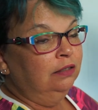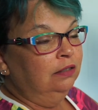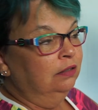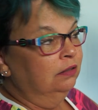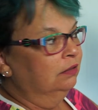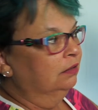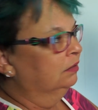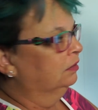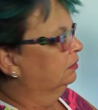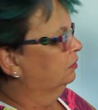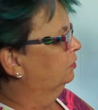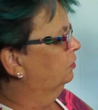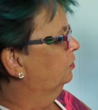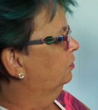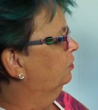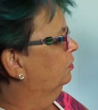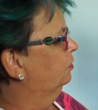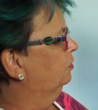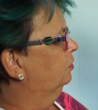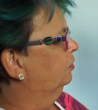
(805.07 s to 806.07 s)

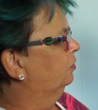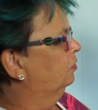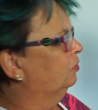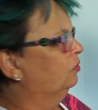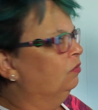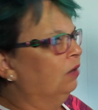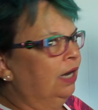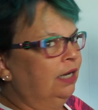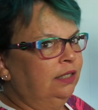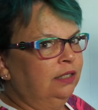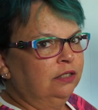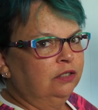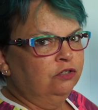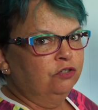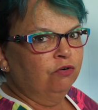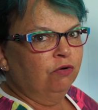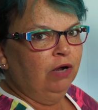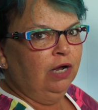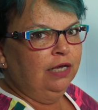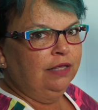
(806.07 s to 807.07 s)
Ooh, I didn't
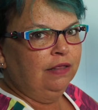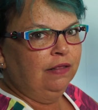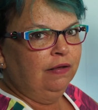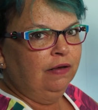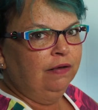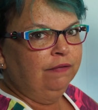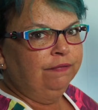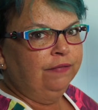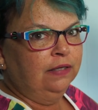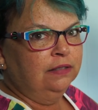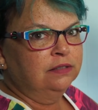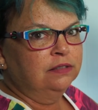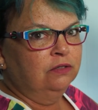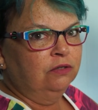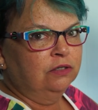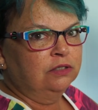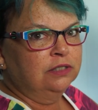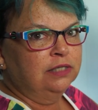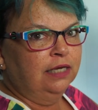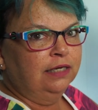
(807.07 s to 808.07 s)
try that. That
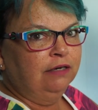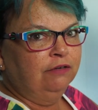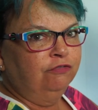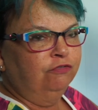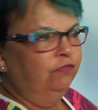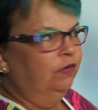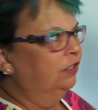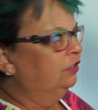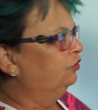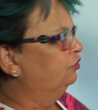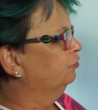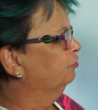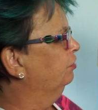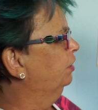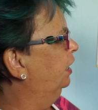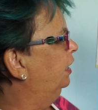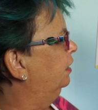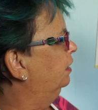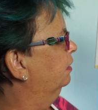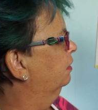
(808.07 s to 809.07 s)
looks like a fun trick.